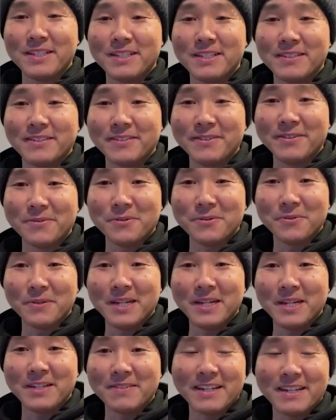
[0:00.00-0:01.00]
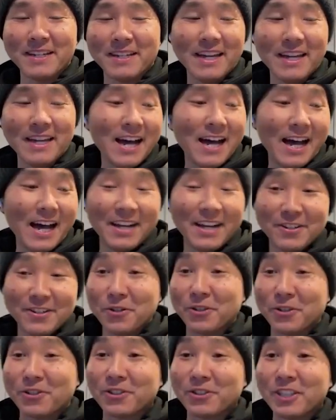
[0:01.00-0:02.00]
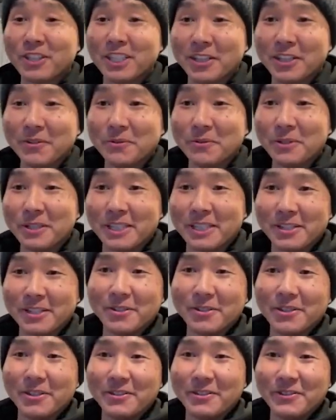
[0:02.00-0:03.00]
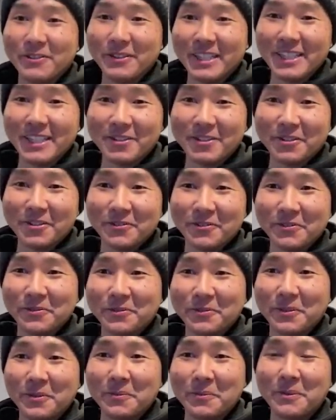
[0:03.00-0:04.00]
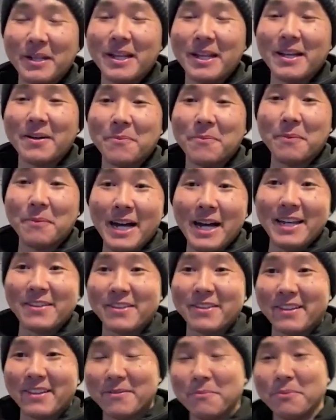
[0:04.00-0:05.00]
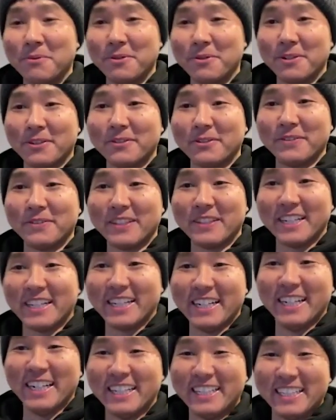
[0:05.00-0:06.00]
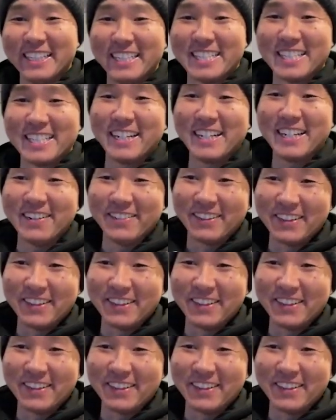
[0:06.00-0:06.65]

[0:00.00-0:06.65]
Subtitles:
so easy on those waves. I actually really want to go and surf my board over there, see how that